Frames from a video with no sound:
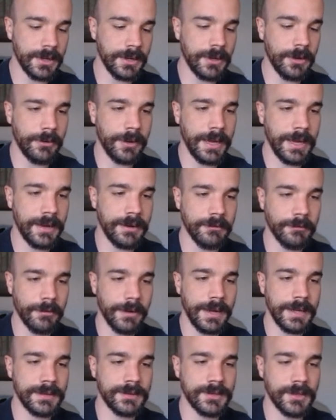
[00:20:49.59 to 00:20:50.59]
gonna go ahead and
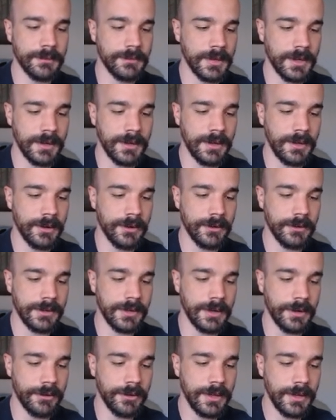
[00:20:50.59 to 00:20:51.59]
write something in here.
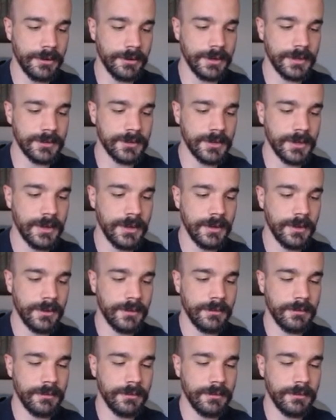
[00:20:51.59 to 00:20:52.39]
You know, here is